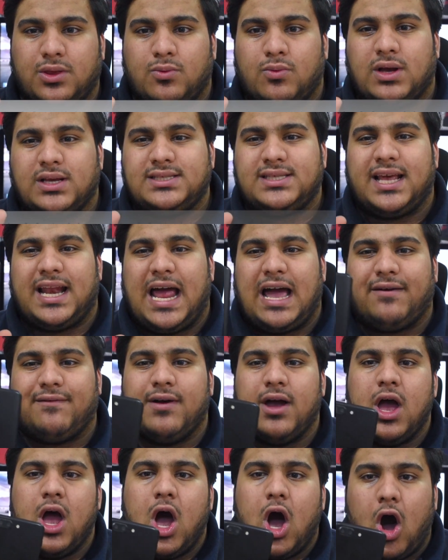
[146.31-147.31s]
the ones that
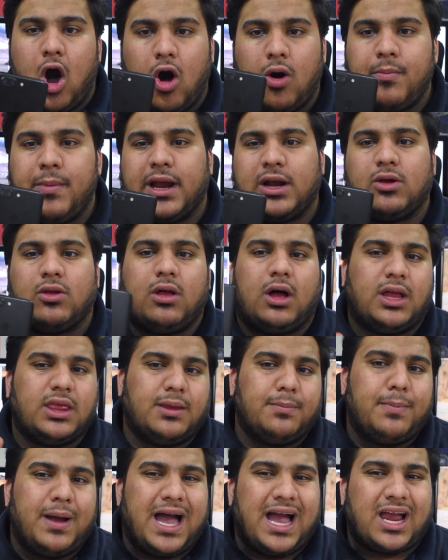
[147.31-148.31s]
have all metal on
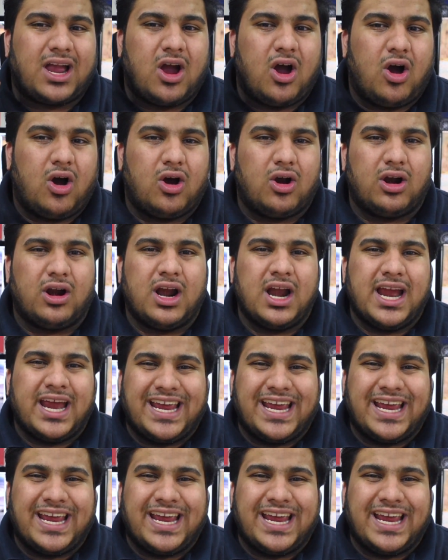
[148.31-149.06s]
the back, are